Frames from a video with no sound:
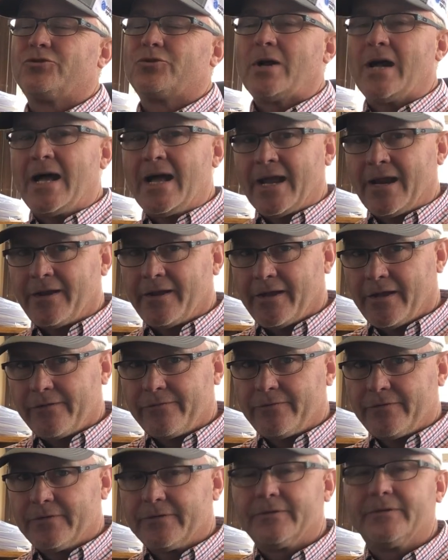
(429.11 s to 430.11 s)
dry enough
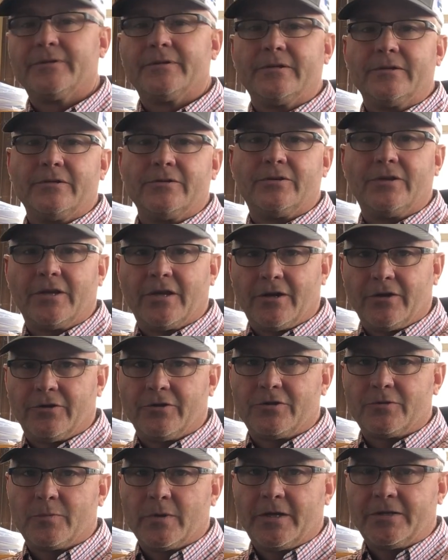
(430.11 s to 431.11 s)
to get a
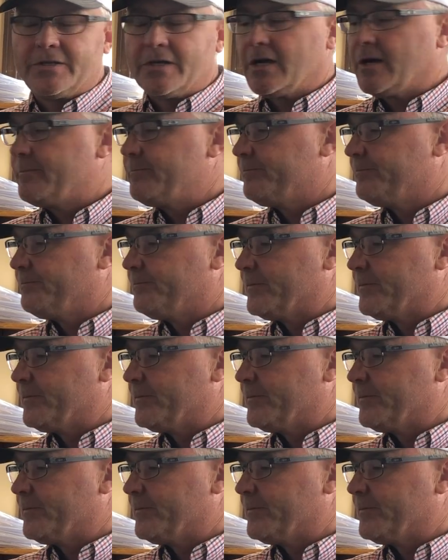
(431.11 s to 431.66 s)
good spread job.